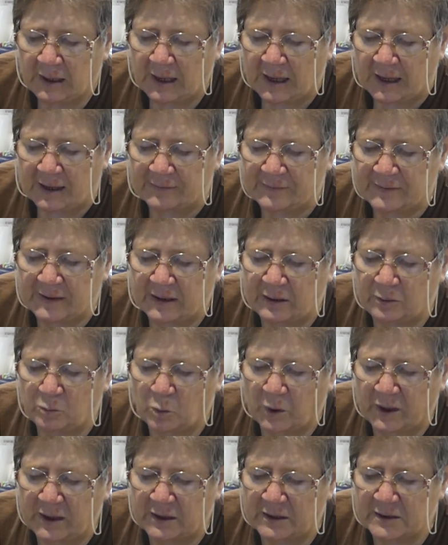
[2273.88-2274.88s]
And then
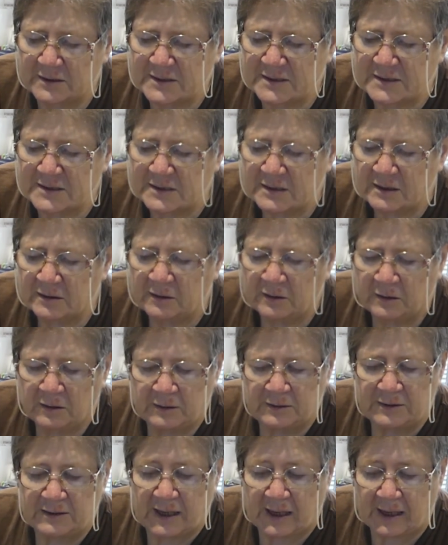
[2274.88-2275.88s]
when it's
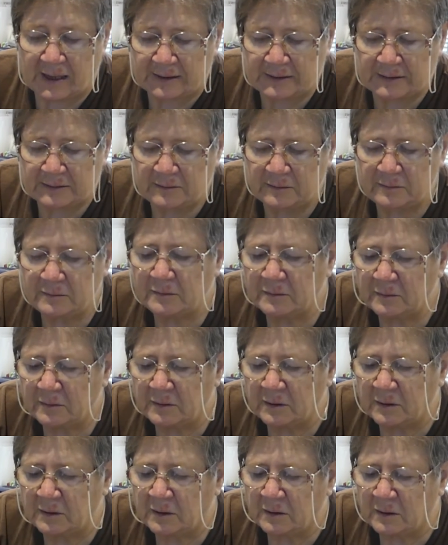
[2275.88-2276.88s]
done,
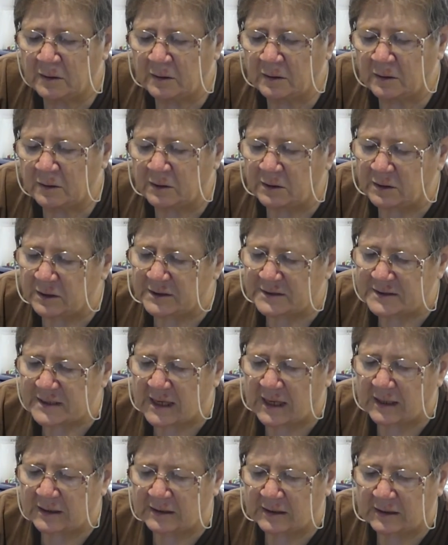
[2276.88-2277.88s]
you
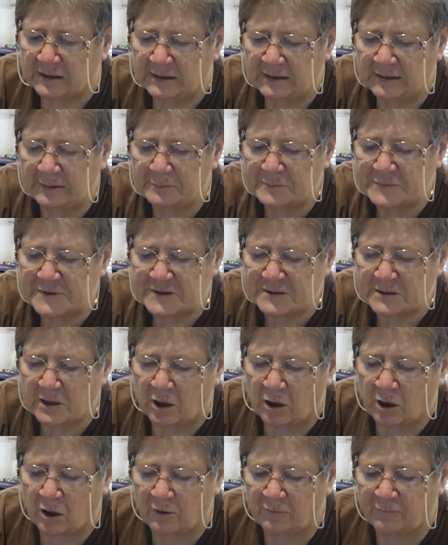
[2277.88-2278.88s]
take the clips
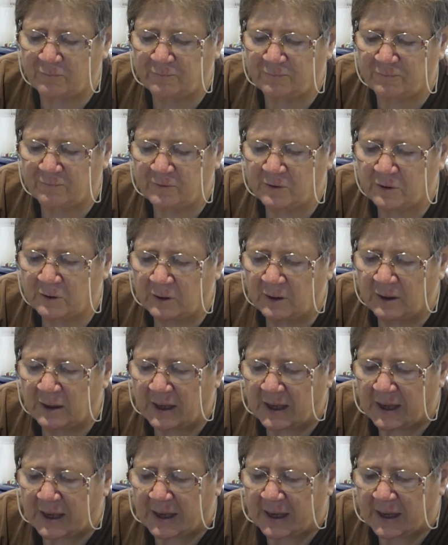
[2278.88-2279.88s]
off
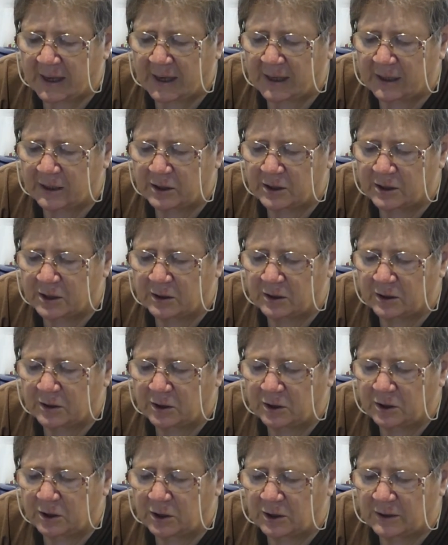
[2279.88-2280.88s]
and
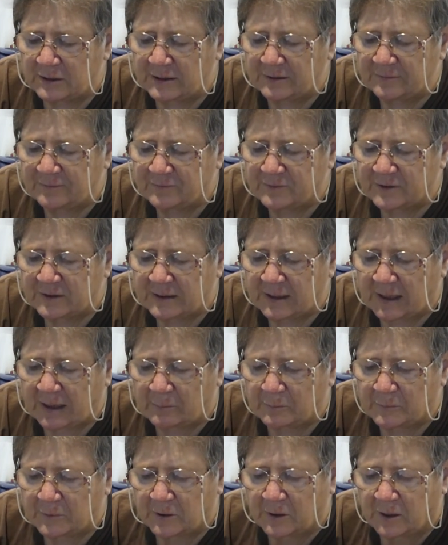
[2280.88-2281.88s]
you lift it
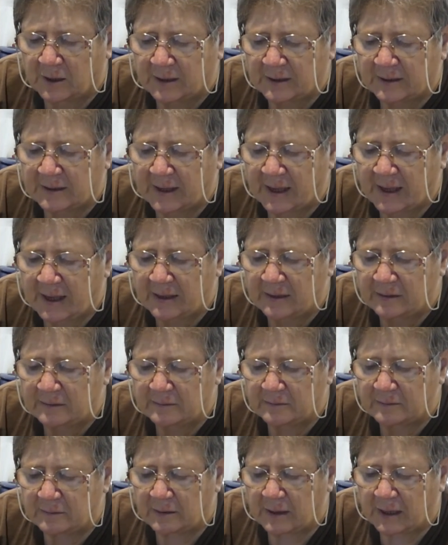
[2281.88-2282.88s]
up like that,
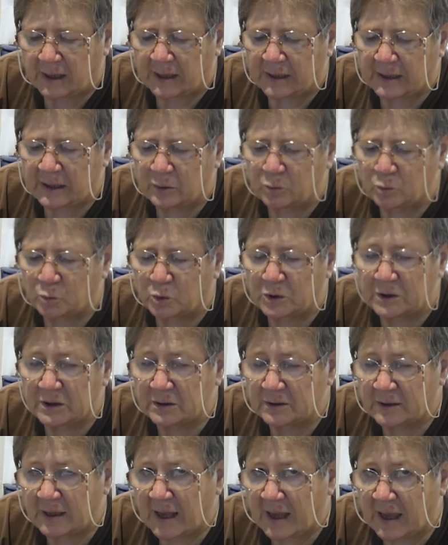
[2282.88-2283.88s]
and it
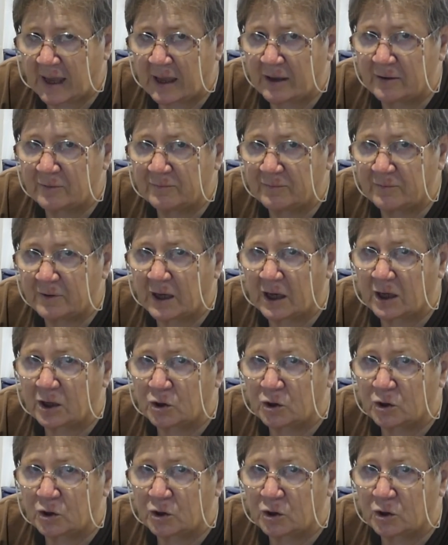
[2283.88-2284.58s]
will have a